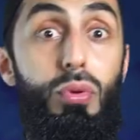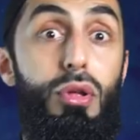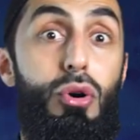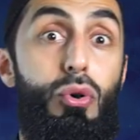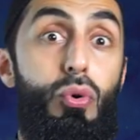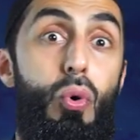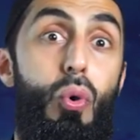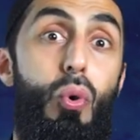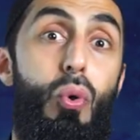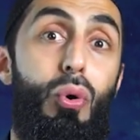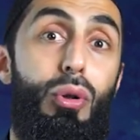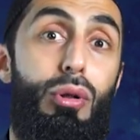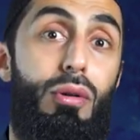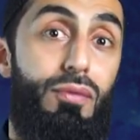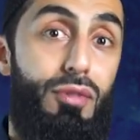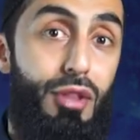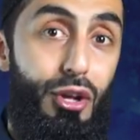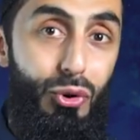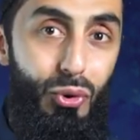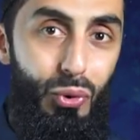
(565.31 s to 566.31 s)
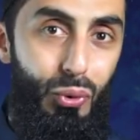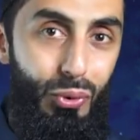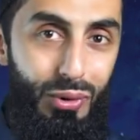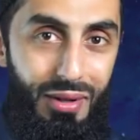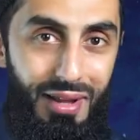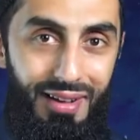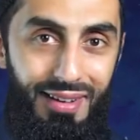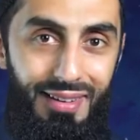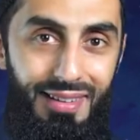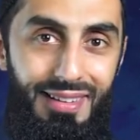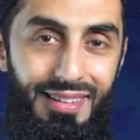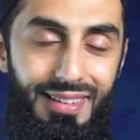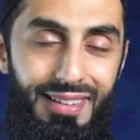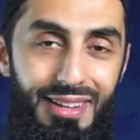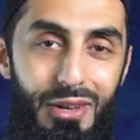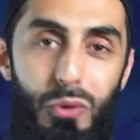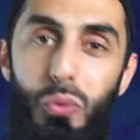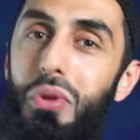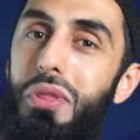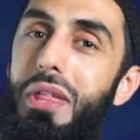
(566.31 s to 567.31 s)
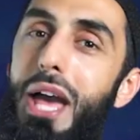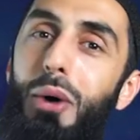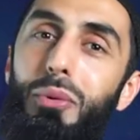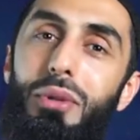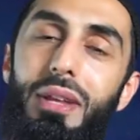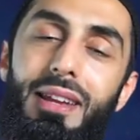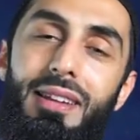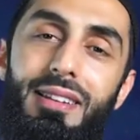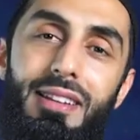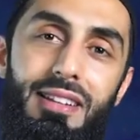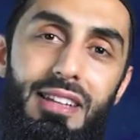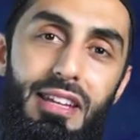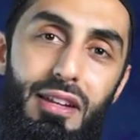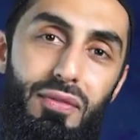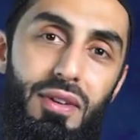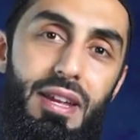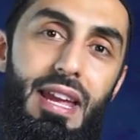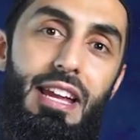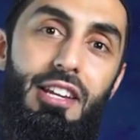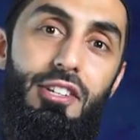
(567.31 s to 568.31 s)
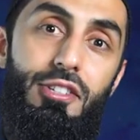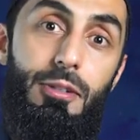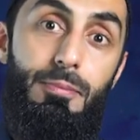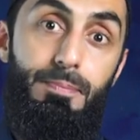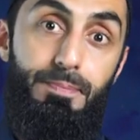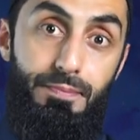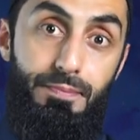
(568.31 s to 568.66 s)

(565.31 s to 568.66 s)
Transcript: the call of the caller without any deviation.